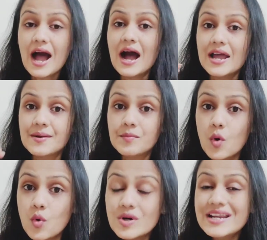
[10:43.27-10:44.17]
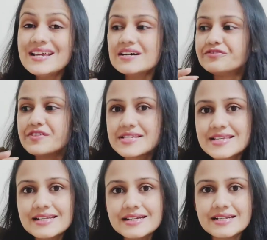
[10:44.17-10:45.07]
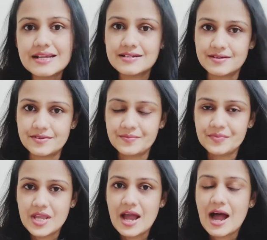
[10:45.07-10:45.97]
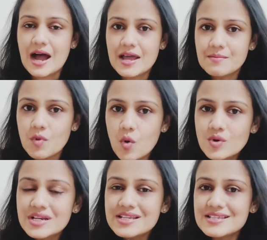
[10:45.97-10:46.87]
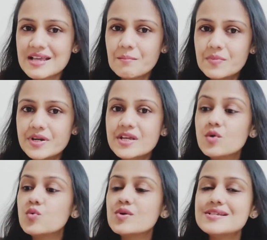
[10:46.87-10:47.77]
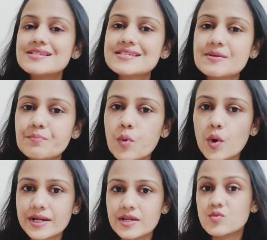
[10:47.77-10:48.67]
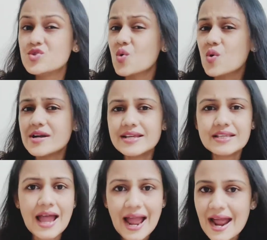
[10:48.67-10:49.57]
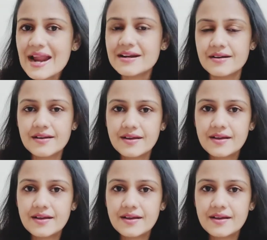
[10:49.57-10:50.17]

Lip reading: I am only a facilitator, I am only somebody who is supporting, who's holding hand.